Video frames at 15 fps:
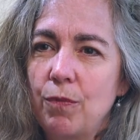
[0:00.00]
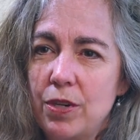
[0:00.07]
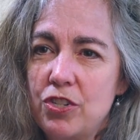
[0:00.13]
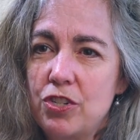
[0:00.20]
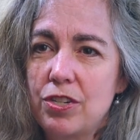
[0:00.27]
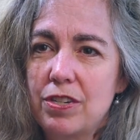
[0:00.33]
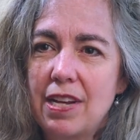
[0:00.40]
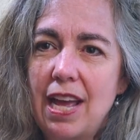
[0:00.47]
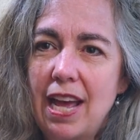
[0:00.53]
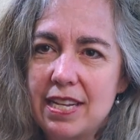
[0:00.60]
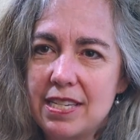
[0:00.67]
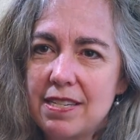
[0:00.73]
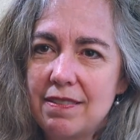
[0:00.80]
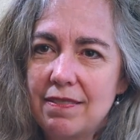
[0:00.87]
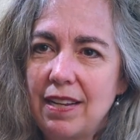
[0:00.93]
which
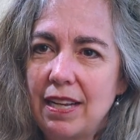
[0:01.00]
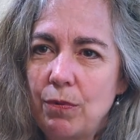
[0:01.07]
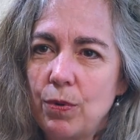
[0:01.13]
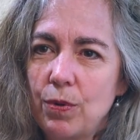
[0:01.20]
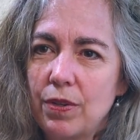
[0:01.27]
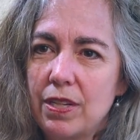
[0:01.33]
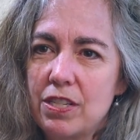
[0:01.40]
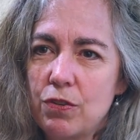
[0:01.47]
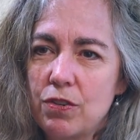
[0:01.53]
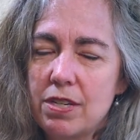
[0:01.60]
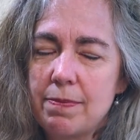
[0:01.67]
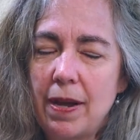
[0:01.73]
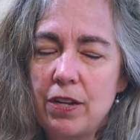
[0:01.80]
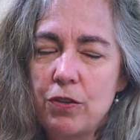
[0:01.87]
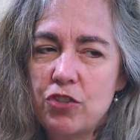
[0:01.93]
has like real concerns
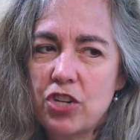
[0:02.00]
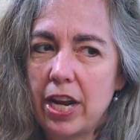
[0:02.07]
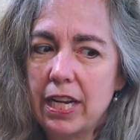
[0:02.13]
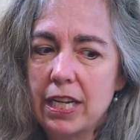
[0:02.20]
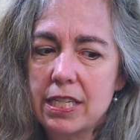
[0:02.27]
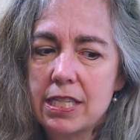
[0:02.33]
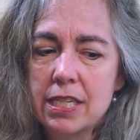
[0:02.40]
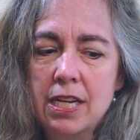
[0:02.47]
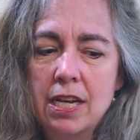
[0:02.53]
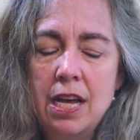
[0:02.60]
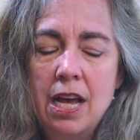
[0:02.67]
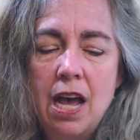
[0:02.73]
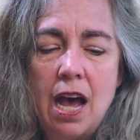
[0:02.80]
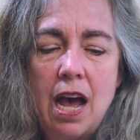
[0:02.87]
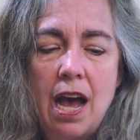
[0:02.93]
about eugenics.
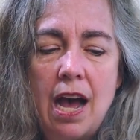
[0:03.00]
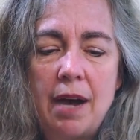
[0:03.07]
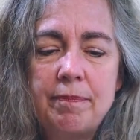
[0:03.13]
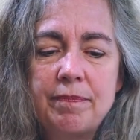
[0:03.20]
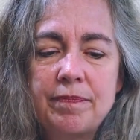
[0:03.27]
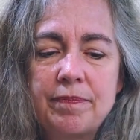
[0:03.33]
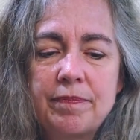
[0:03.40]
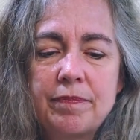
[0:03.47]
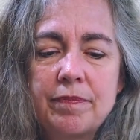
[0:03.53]
Um,